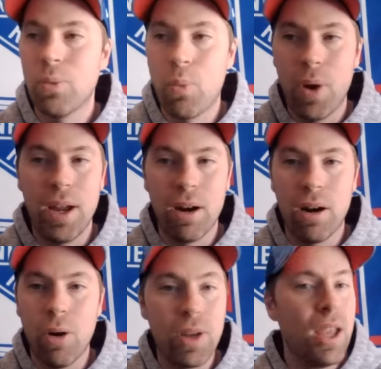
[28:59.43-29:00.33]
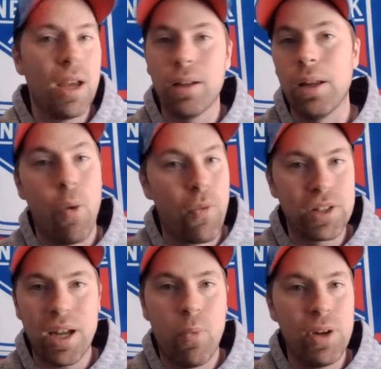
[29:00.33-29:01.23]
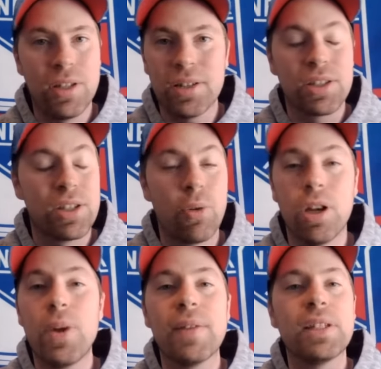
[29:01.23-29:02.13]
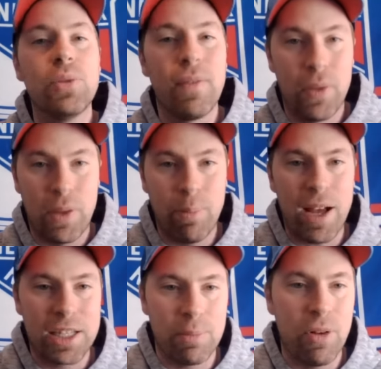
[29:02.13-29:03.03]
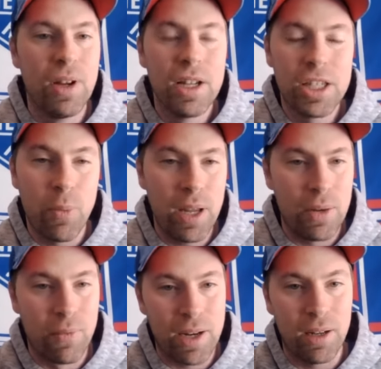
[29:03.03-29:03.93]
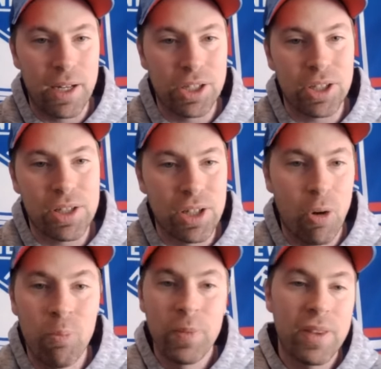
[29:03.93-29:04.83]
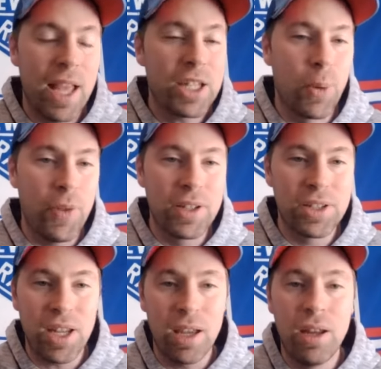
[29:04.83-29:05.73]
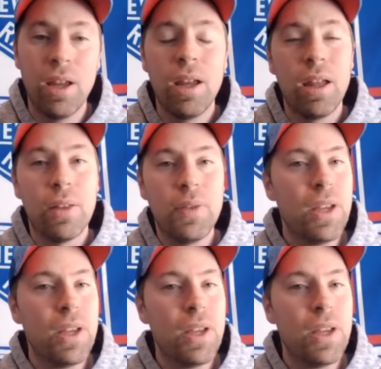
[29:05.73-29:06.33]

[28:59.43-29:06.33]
where, okay, an overtime win does us no good. We have to do everything possible to win it in regulation. So that's where things stand. The